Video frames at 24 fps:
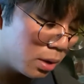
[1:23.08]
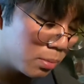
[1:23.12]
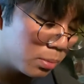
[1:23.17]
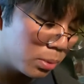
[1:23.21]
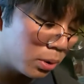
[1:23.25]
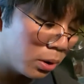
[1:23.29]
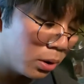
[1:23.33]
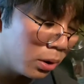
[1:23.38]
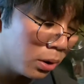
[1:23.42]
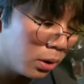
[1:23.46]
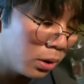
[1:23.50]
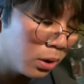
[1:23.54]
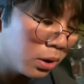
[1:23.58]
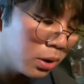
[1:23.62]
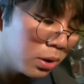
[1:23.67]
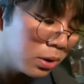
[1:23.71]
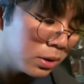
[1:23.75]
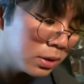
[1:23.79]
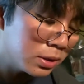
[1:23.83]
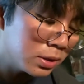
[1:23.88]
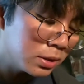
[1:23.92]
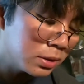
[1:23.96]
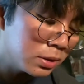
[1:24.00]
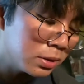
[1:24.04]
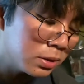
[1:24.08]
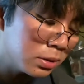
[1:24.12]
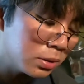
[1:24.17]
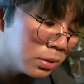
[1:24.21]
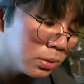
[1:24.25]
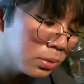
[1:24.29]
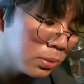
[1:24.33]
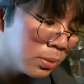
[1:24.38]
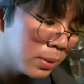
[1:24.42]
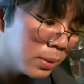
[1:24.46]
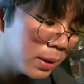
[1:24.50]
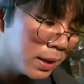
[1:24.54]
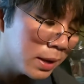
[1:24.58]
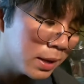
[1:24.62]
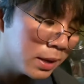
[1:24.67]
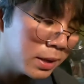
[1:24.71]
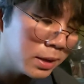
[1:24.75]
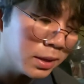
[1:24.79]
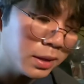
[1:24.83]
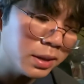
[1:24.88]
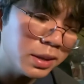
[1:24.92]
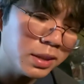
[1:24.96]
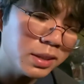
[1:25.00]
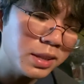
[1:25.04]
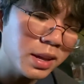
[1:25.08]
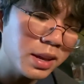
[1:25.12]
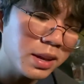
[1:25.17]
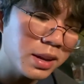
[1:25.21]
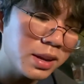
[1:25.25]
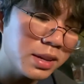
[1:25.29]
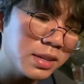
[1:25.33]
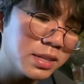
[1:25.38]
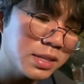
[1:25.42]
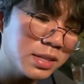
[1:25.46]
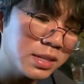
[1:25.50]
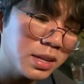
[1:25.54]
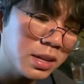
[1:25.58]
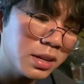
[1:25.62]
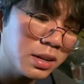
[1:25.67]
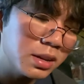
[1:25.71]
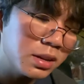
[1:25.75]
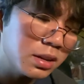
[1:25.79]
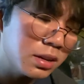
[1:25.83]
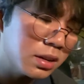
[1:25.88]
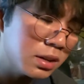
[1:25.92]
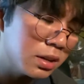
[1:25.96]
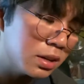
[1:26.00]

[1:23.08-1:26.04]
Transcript: Pardon the way that I stare.